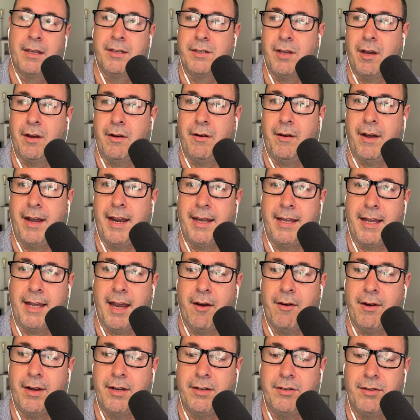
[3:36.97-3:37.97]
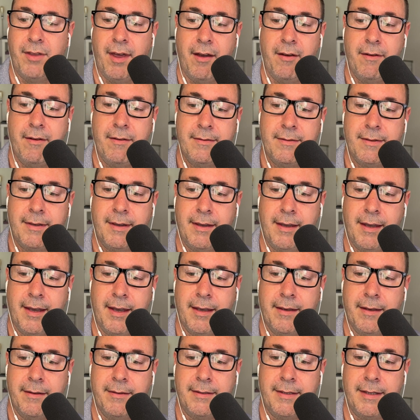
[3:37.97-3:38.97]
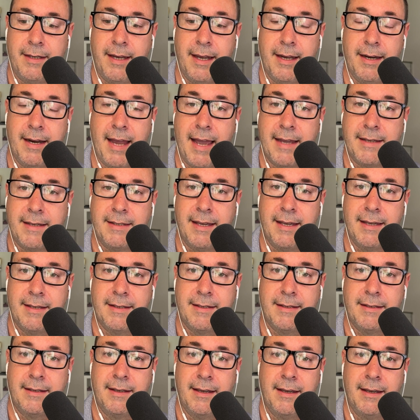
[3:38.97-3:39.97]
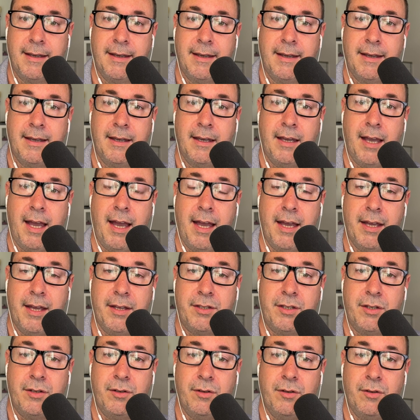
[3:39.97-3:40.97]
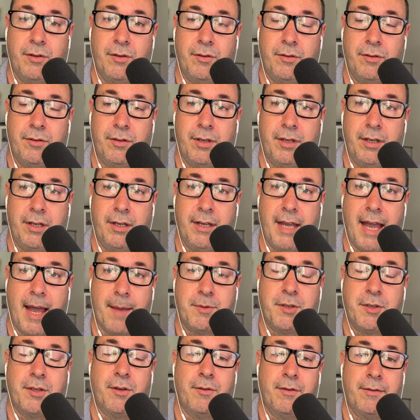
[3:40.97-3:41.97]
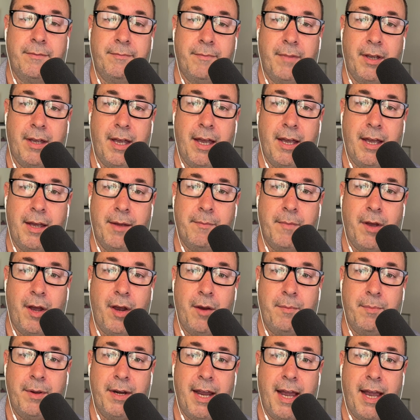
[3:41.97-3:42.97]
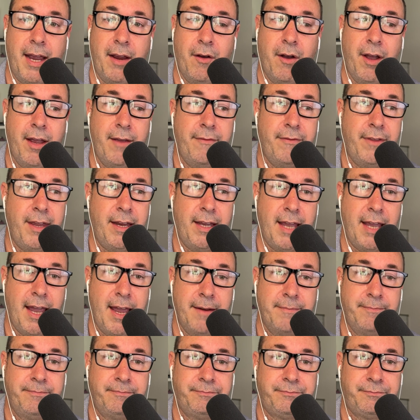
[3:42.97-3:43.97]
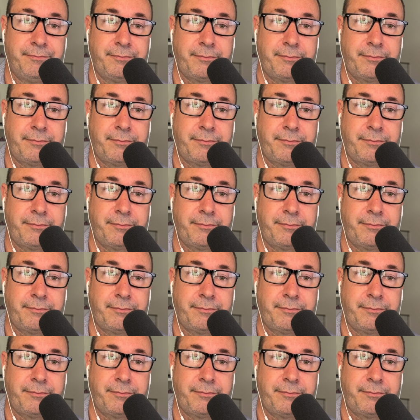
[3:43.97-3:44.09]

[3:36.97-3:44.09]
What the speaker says: So I encourage those to get access to the App Store, OpenAI if they can.